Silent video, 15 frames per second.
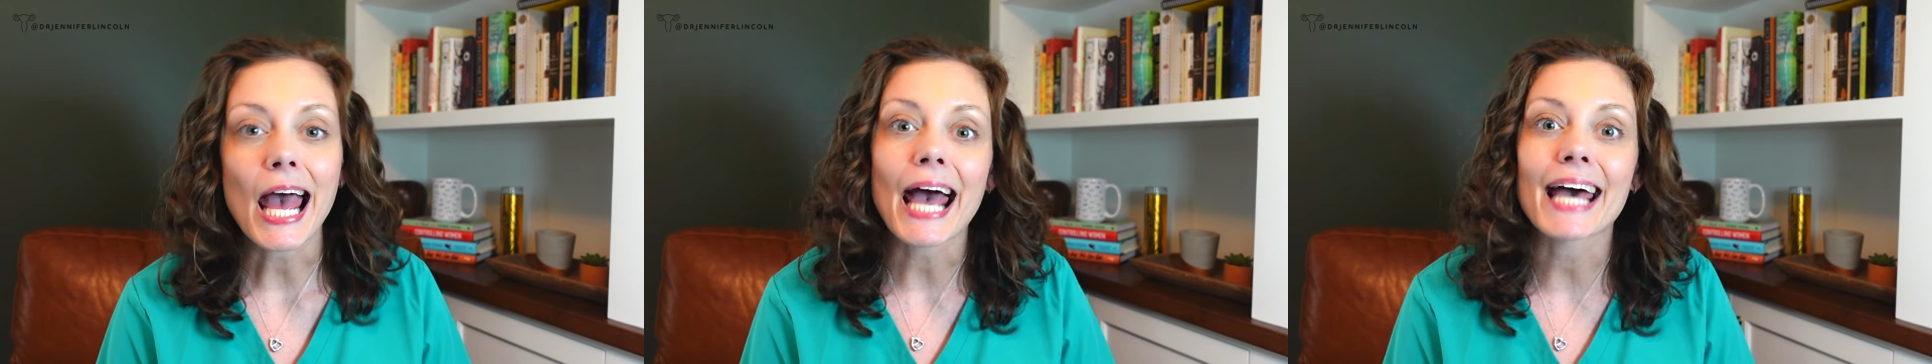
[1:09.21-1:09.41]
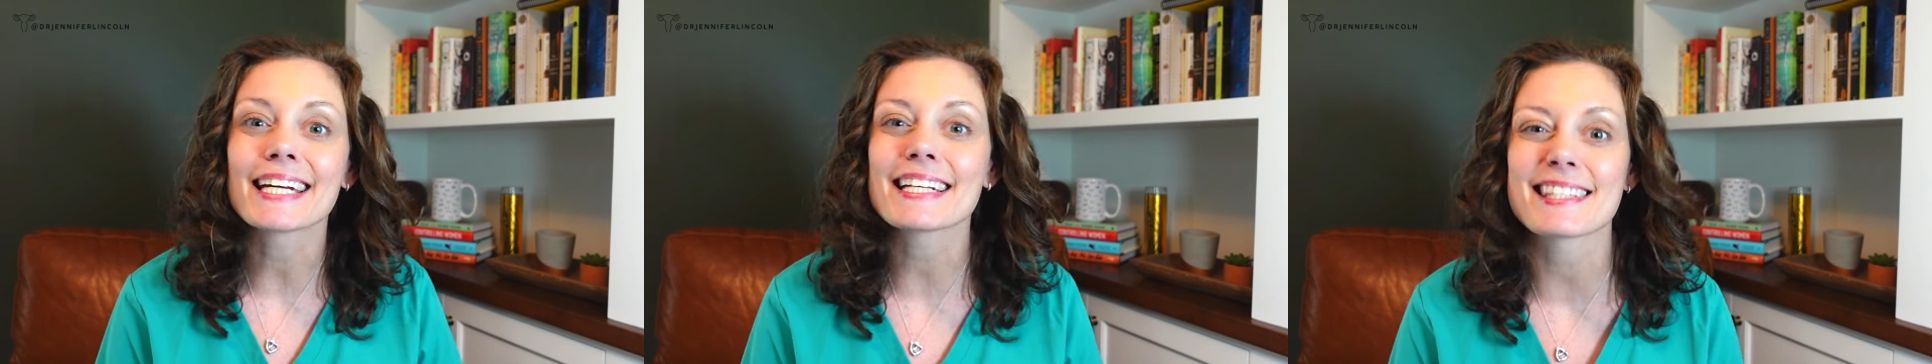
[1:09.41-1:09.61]

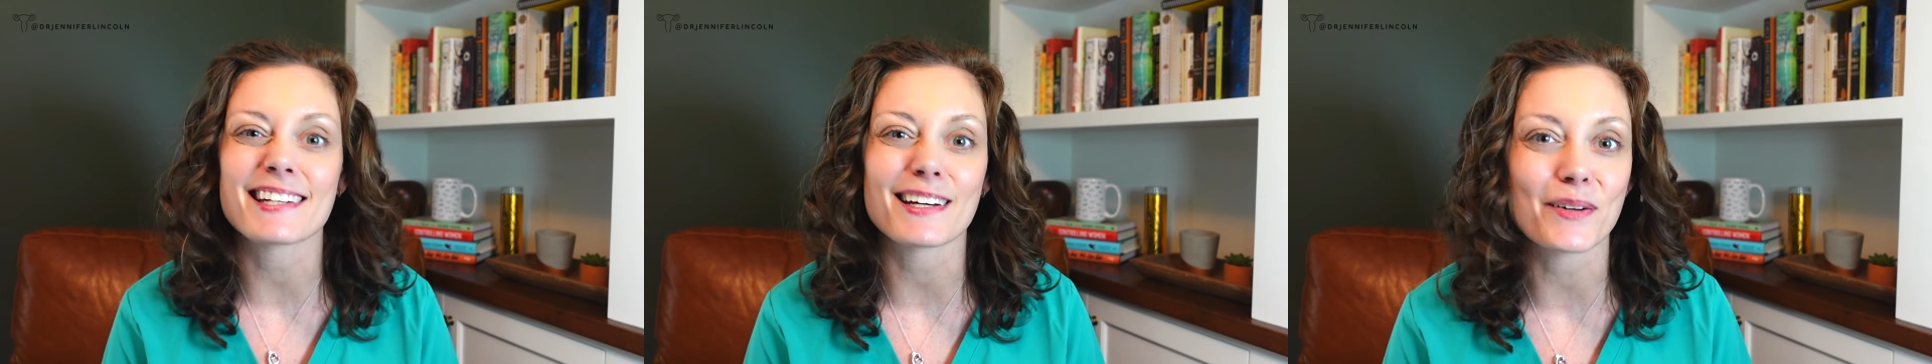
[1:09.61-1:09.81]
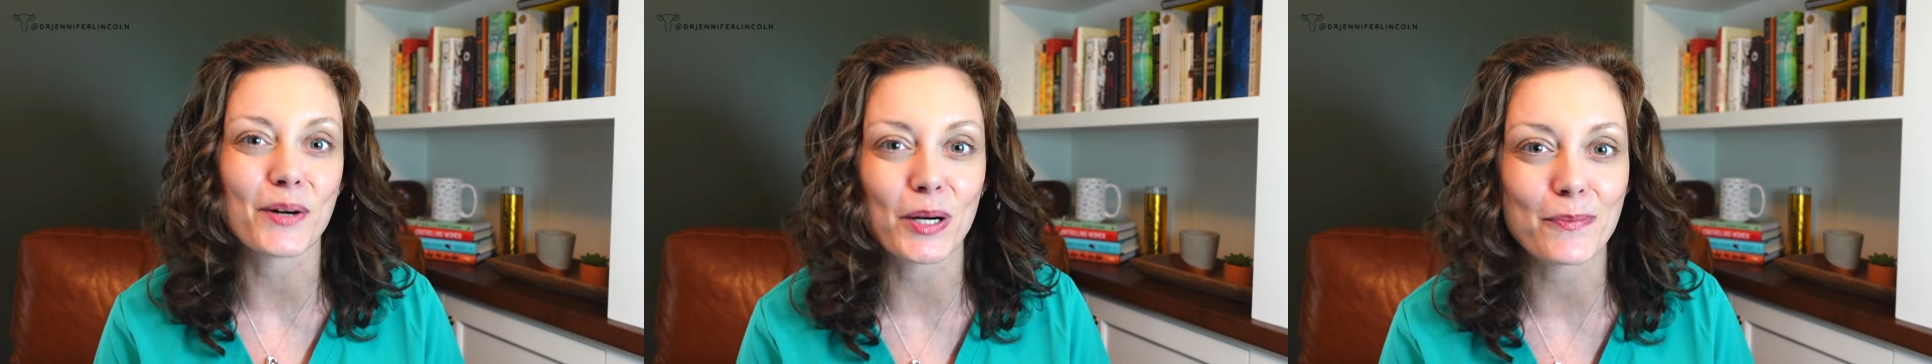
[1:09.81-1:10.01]
and it's
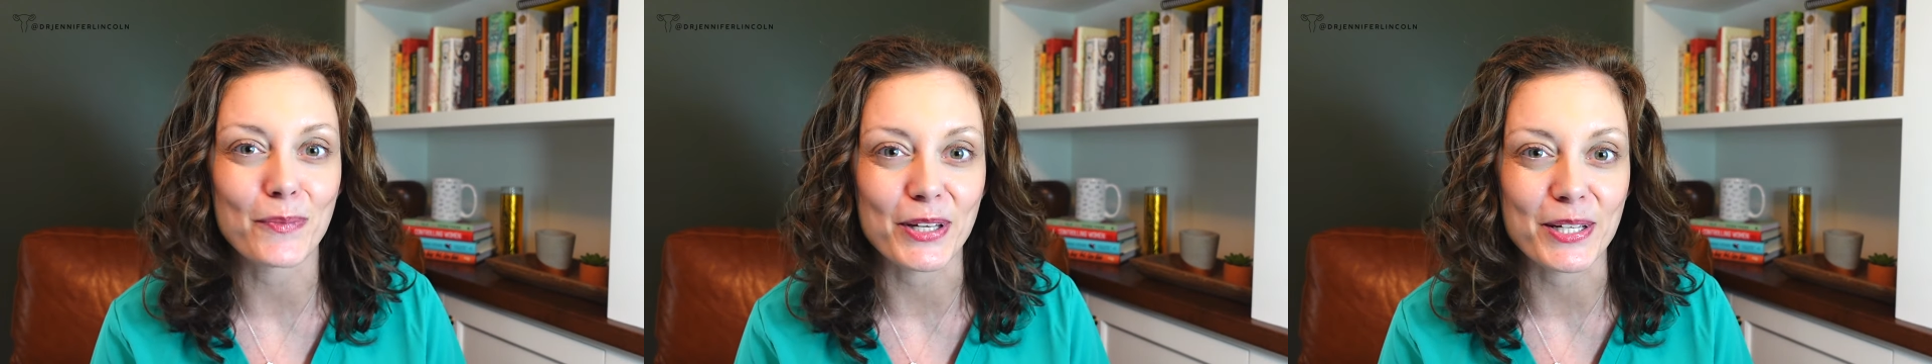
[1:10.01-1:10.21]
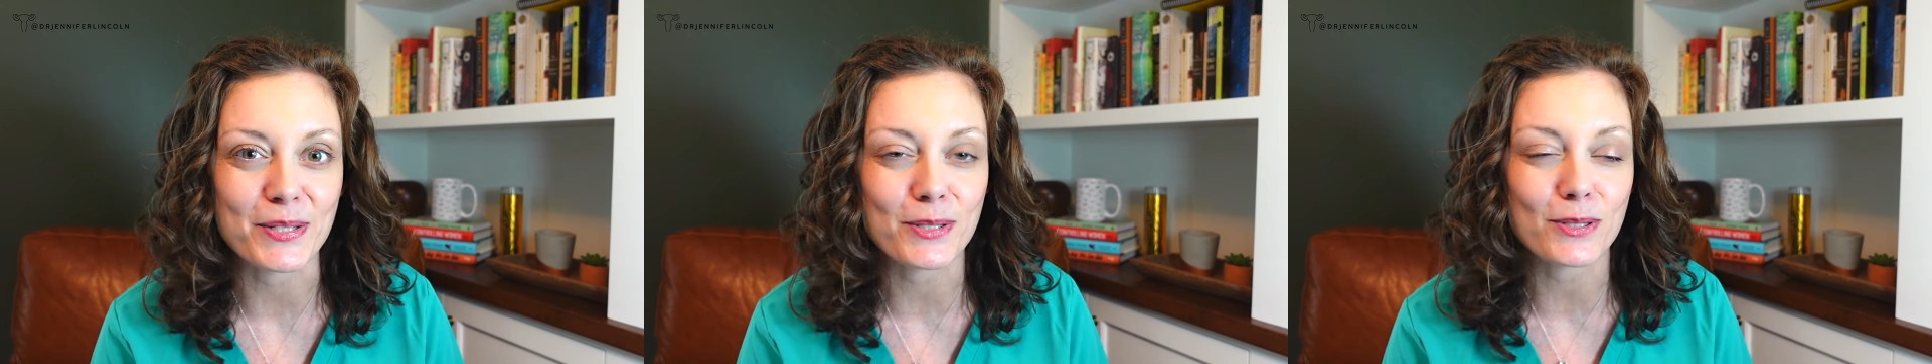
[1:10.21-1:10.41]
not
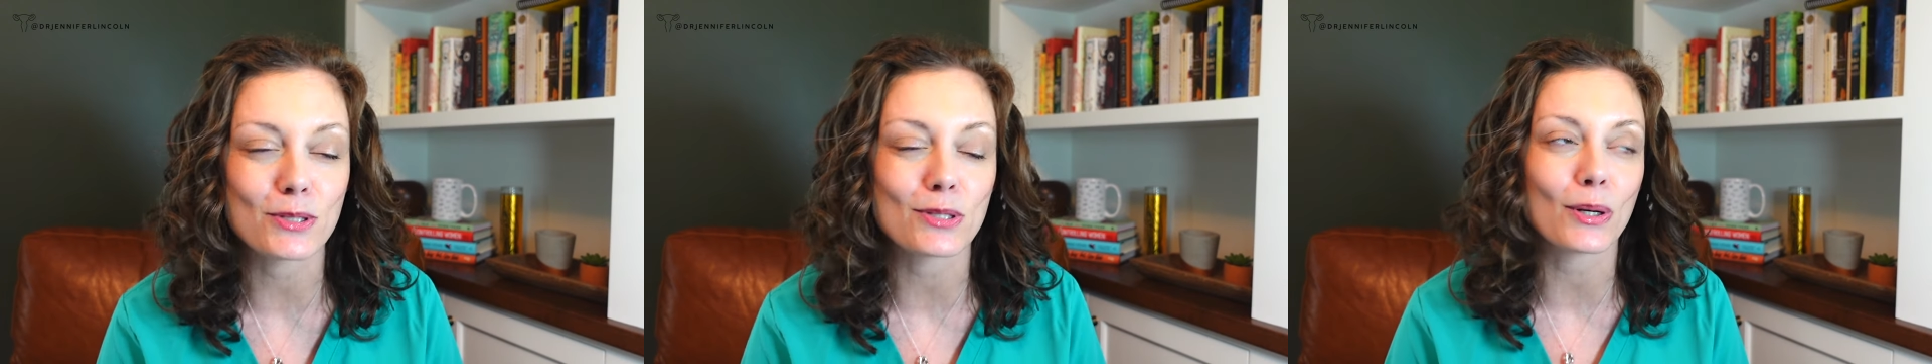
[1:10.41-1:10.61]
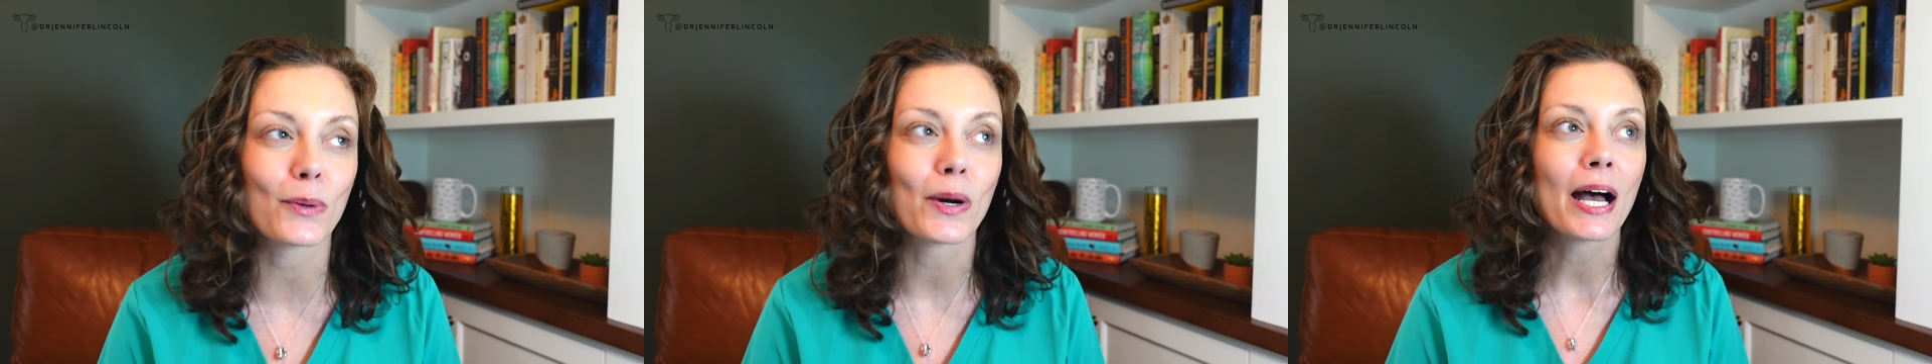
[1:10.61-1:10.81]
harmless.
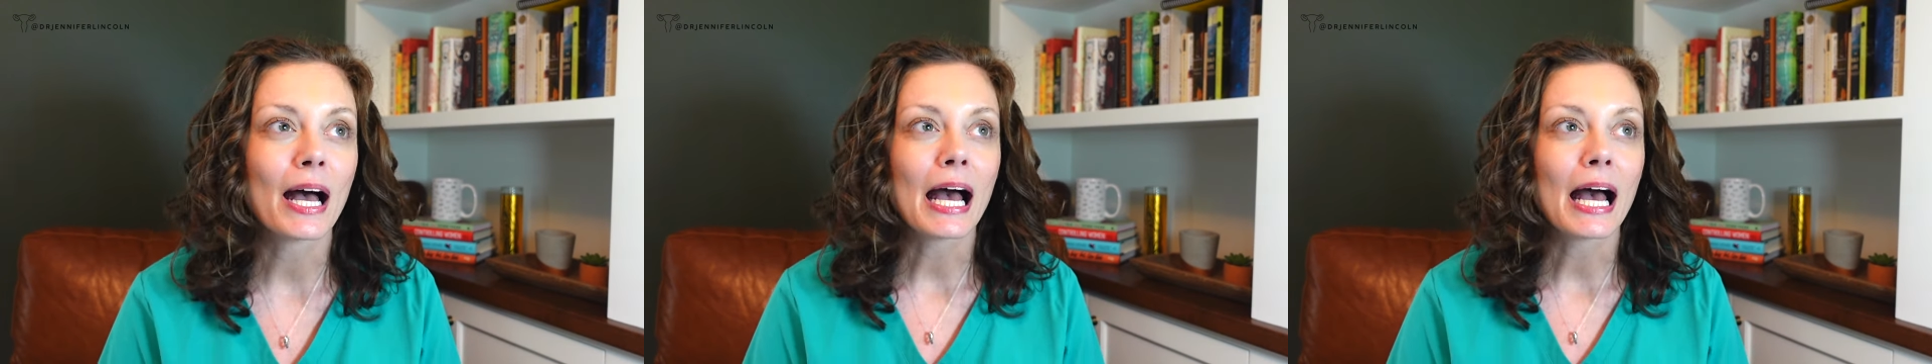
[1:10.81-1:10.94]
So